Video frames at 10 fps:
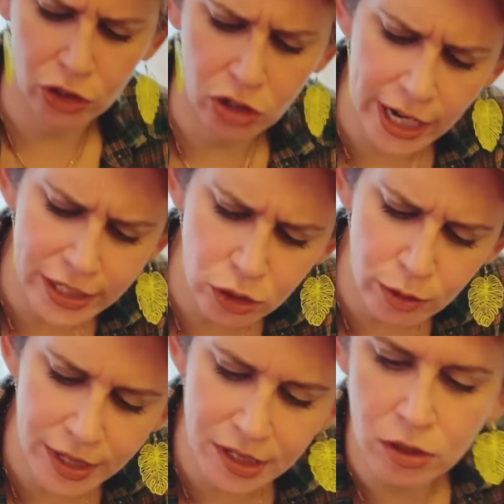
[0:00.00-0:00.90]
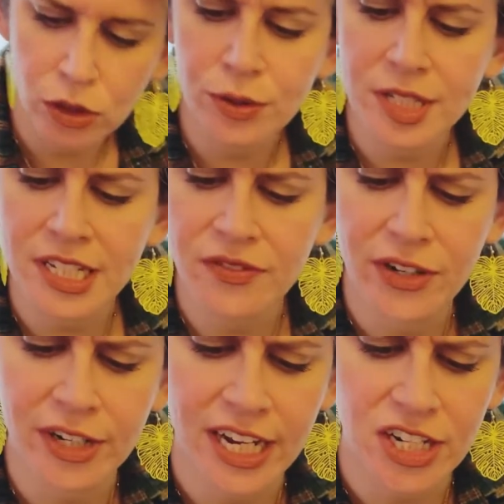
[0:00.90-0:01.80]
guy's losing his
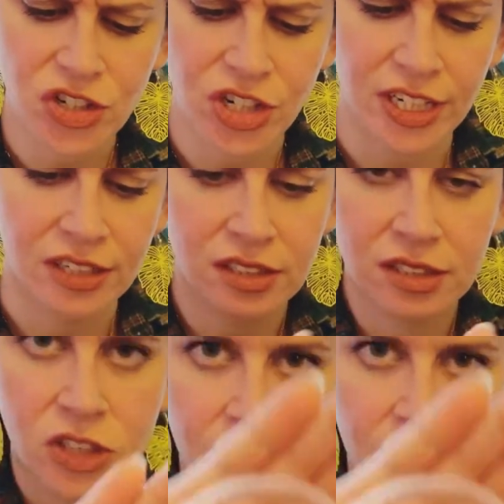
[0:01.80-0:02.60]
variegation. Look